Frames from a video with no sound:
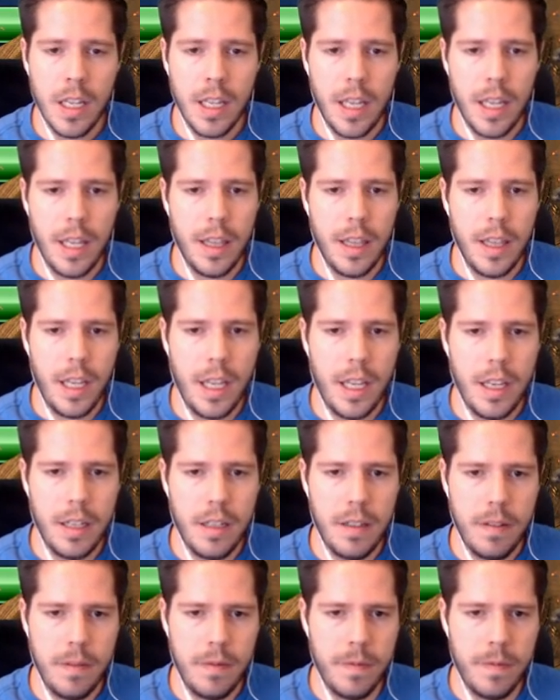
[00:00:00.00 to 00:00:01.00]
And
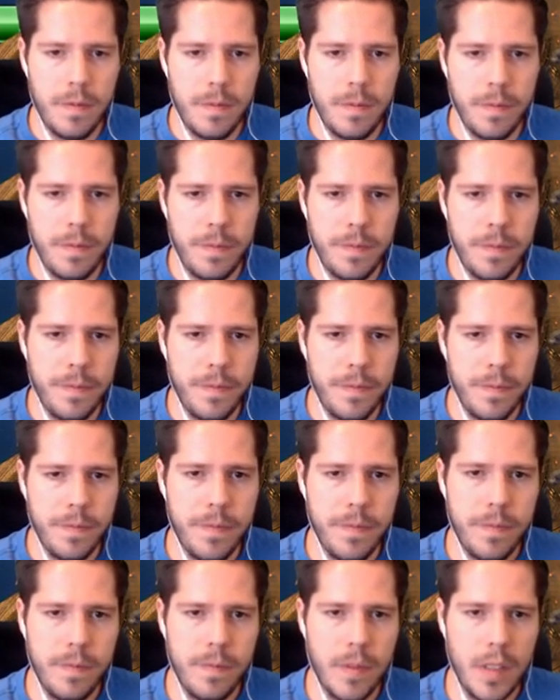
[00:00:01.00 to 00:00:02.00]
then
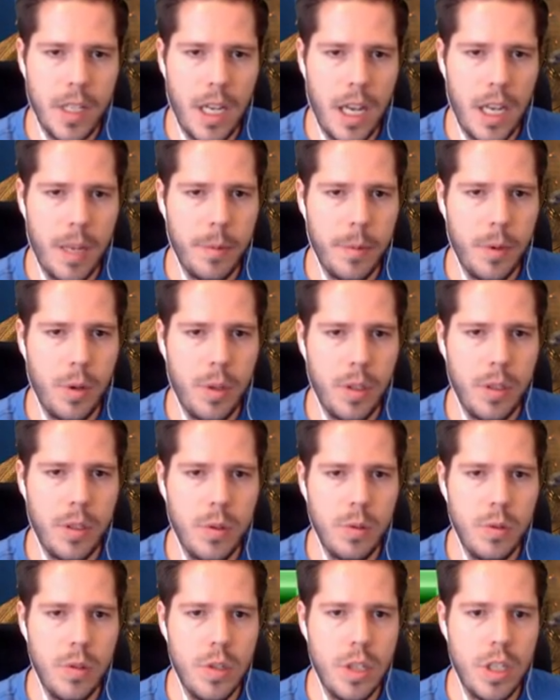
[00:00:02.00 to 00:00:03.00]
I am going
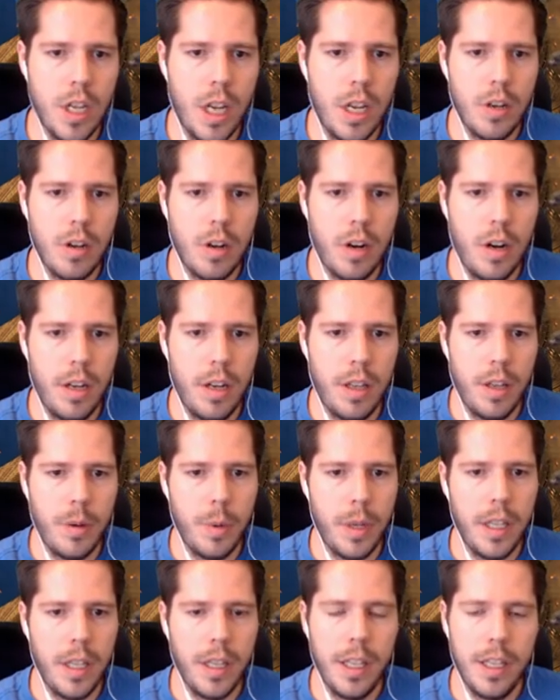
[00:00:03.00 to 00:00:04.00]
to Giant Hearth
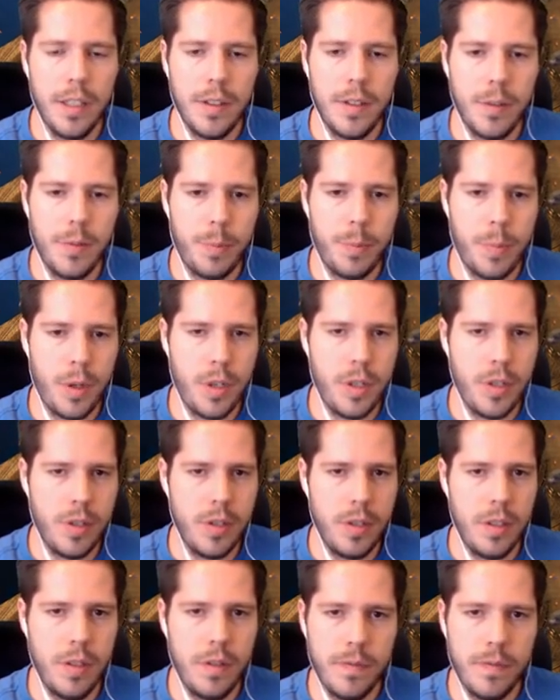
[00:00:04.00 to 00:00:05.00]
away this person